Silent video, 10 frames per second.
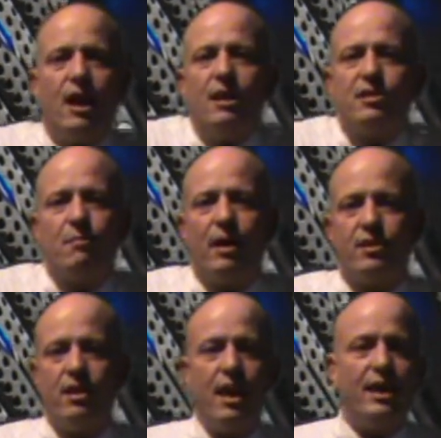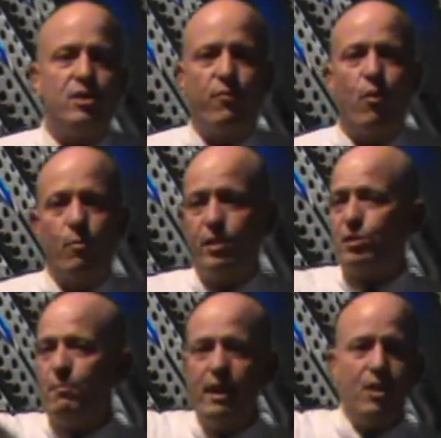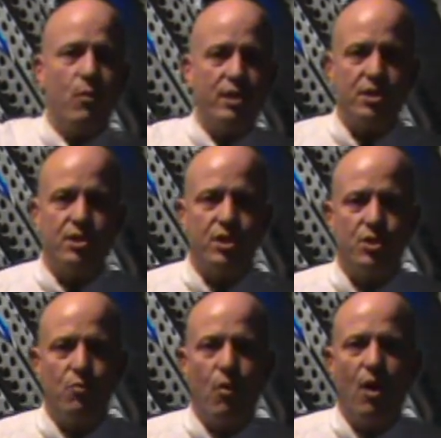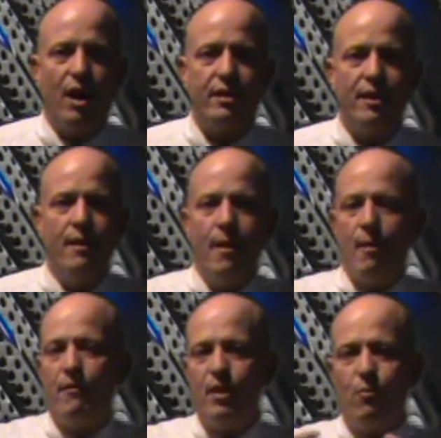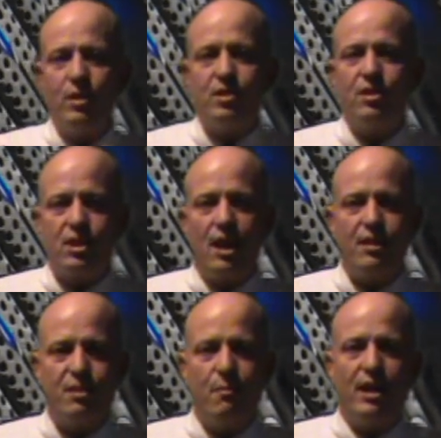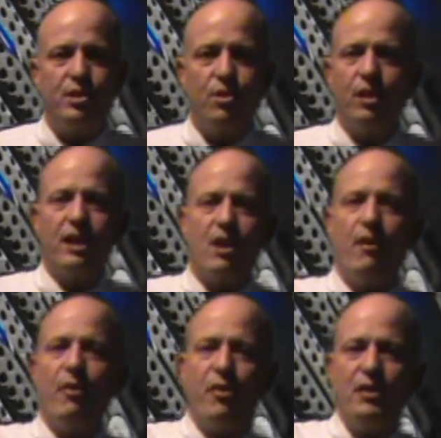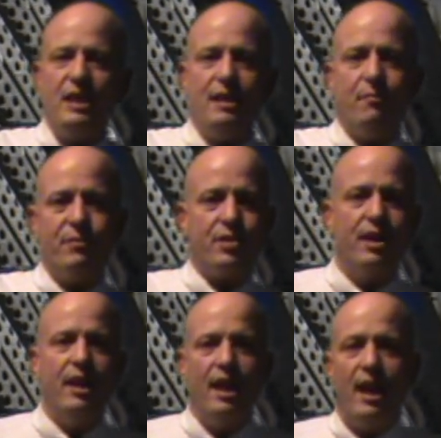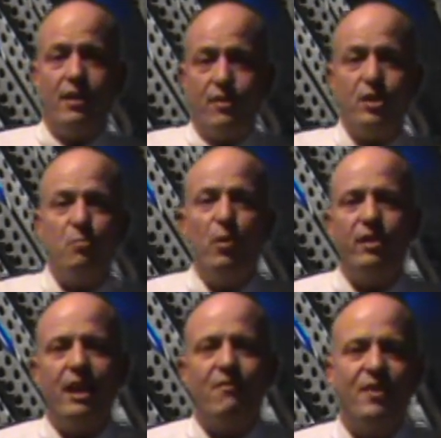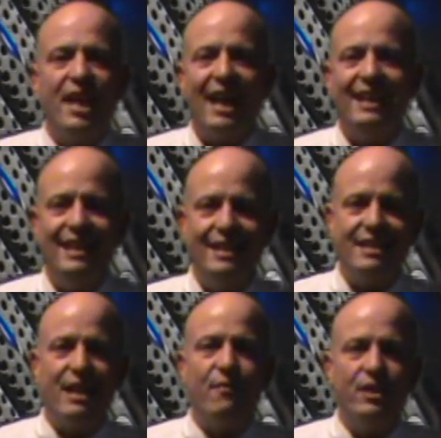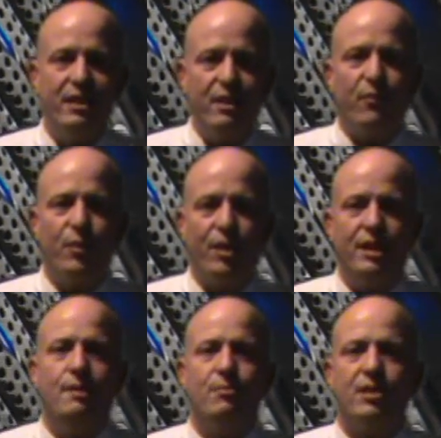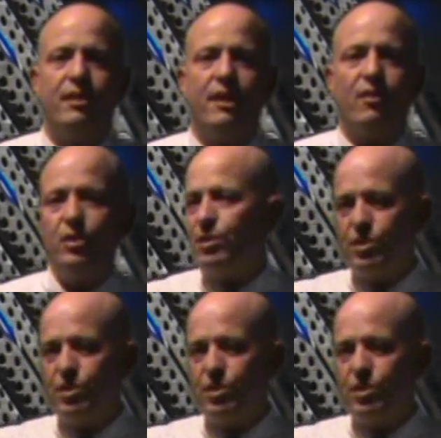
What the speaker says: customize a nice form with as many questions as you want. Then once it's customized, you can click on themes. And at this point, they have 97 different themes in there, and you